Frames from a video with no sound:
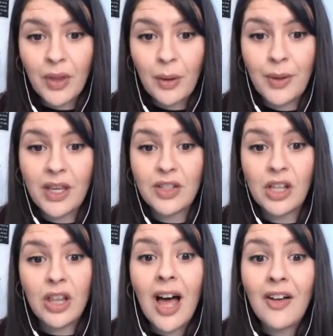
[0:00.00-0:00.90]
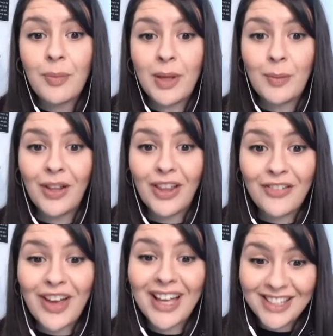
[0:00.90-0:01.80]
because a lot of people
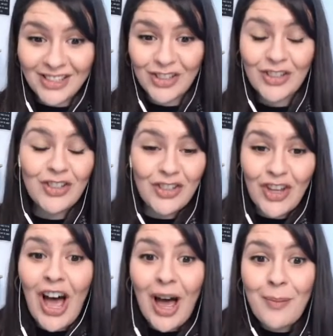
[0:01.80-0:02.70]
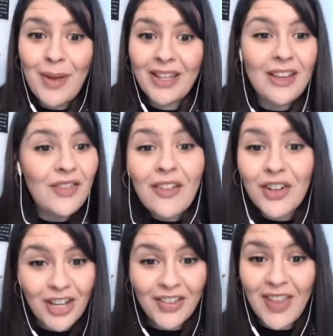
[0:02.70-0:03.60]
have had to just stop and they've
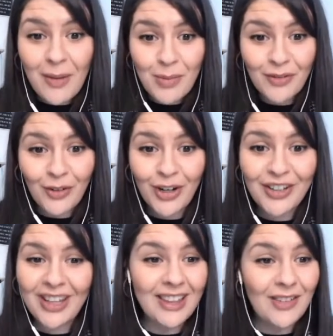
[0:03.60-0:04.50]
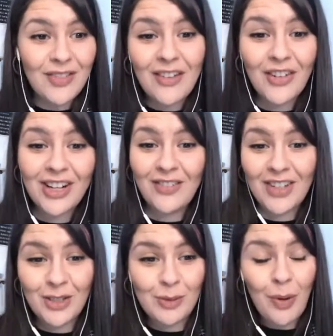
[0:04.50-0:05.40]
never done that before. Like they've never
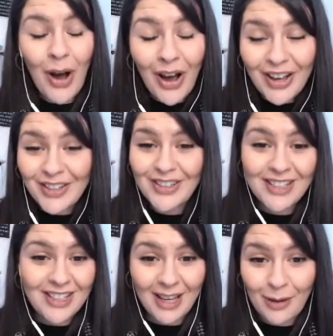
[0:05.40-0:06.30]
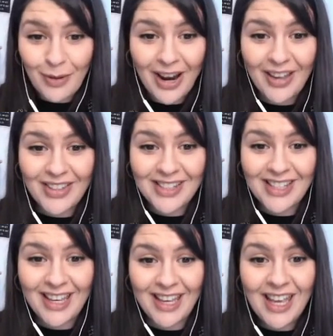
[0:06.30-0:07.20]
even just paused to take a breath and
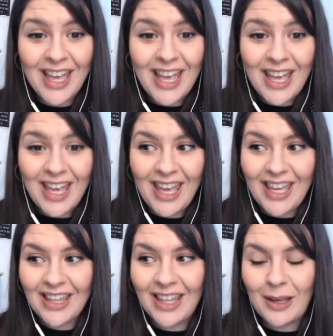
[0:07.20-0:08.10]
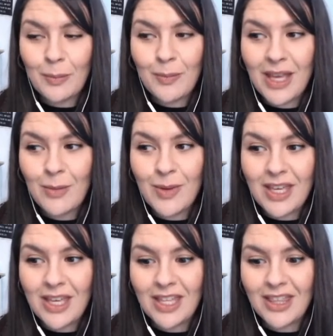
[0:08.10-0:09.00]
say, hey, like
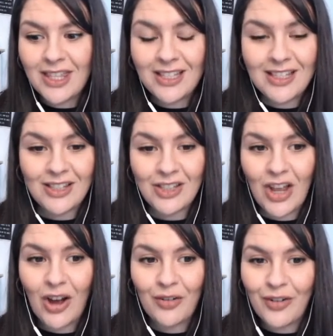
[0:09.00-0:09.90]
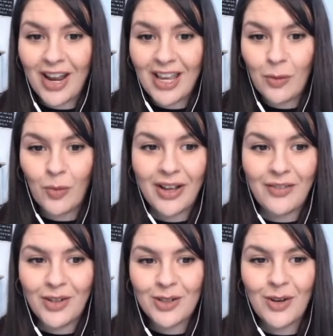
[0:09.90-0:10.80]
maybe this is not right.
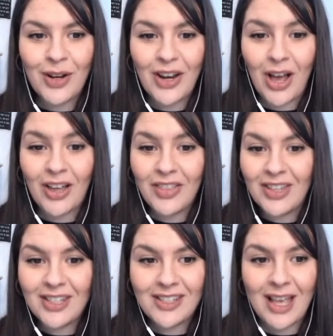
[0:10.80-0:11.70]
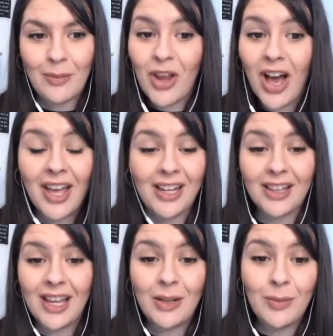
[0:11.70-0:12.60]
Whatever is going on, this I'm not in
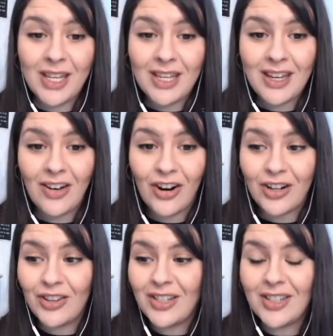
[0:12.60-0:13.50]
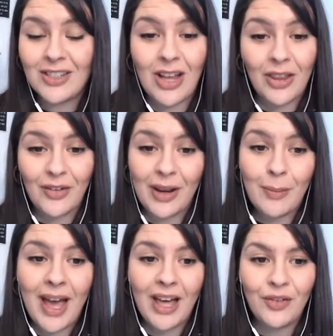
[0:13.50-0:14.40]
alignment or this is not the
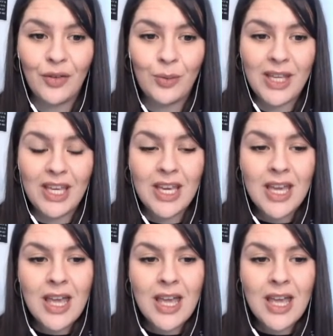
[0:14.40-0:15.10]
right path for me.